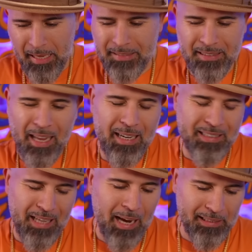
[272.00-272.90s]
It's not
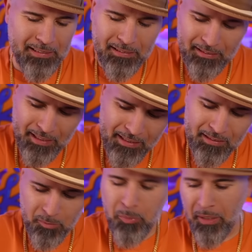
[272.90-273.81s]
exactly
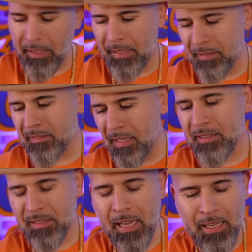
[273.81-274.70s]
it, but
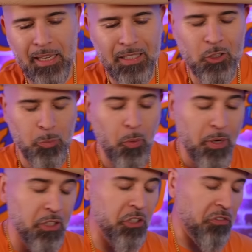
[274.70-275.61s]
it's taking
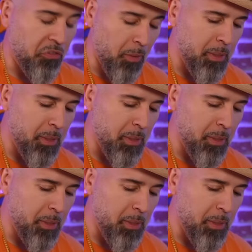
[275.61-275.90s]
inspiration from